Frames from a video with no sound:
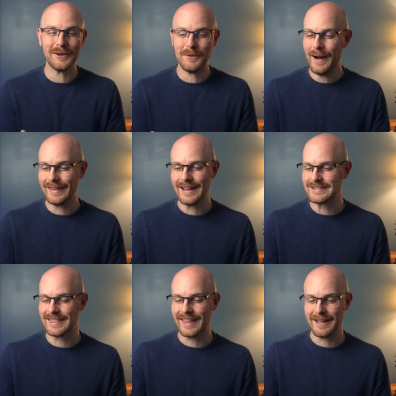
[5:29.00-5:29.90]
don't know why
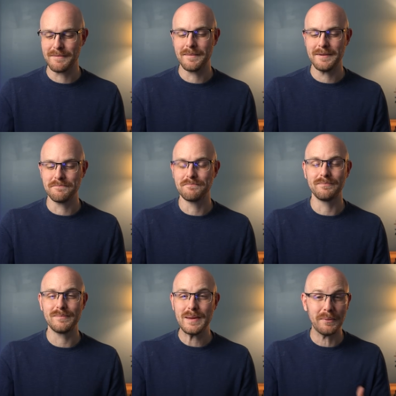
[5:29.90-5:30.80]
that's a thing. Maybe
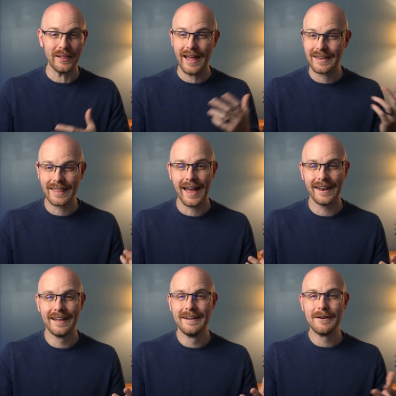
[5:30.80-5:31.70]
people like
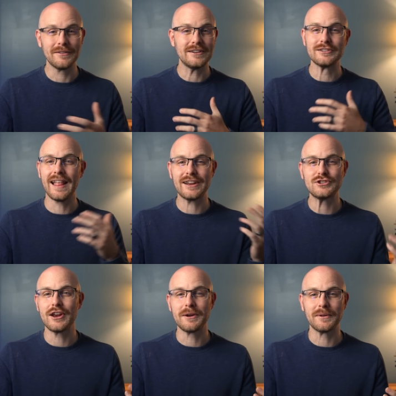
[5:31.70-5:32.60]
that or they just like
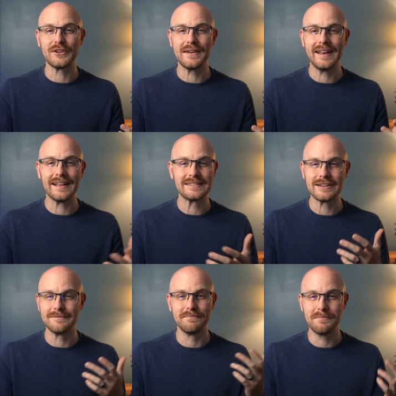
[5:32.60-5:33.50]
sharing what they're eating
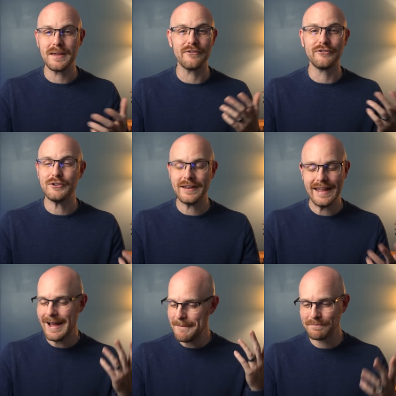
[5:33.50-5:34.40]
to be a
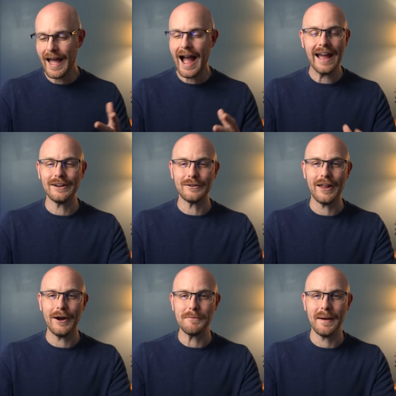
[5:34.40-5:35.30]
foodie. I don't
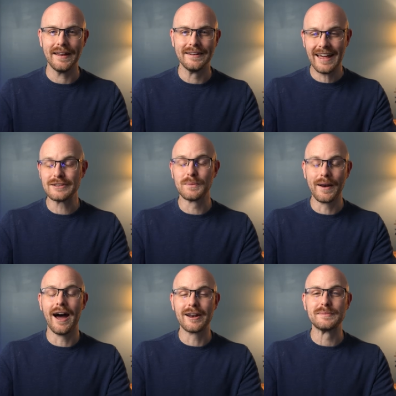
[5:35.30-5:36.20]
know, but that is
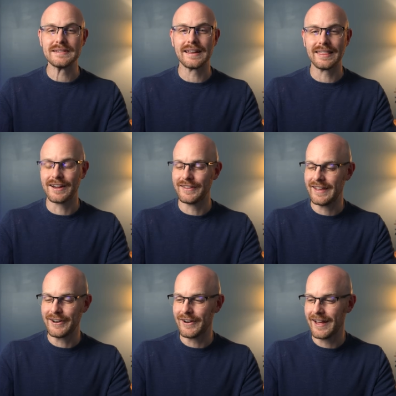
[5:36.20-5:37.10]
100% a thing on
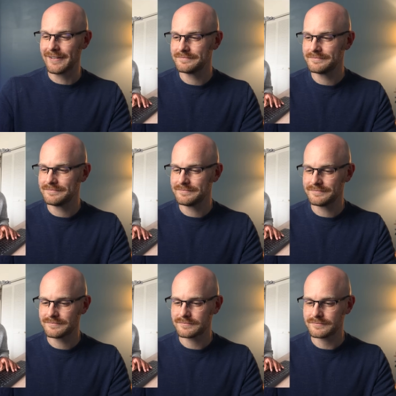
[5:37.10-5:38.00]
the internet.
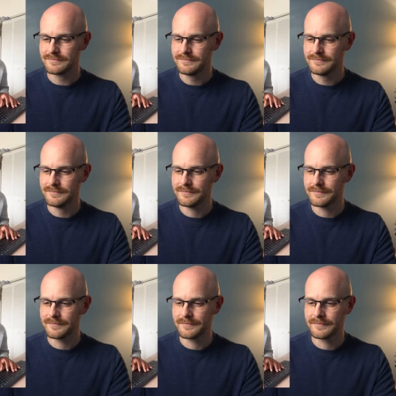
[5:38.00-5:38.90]
Hi, I'm a
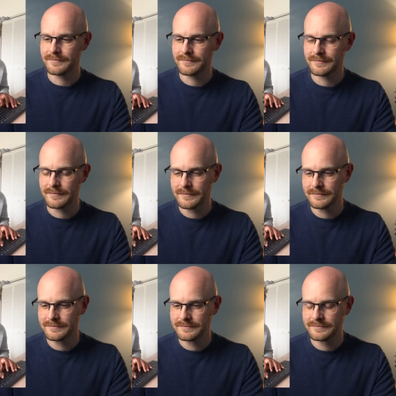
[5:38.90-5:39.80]
data analyst.
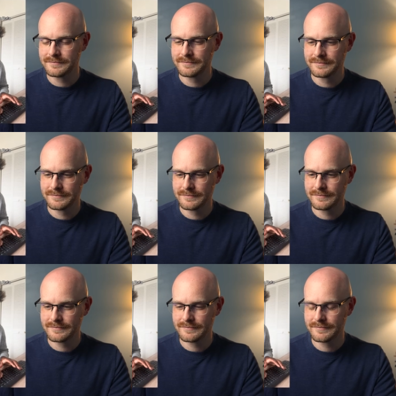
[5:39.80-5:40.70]
Am I good at
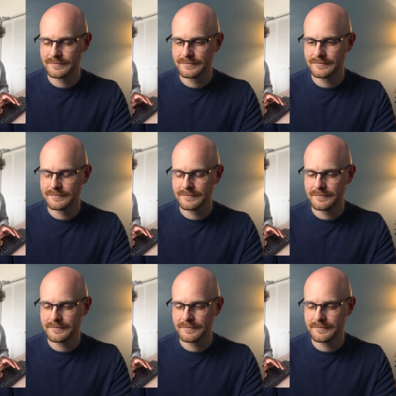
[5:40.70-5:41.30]
things? No.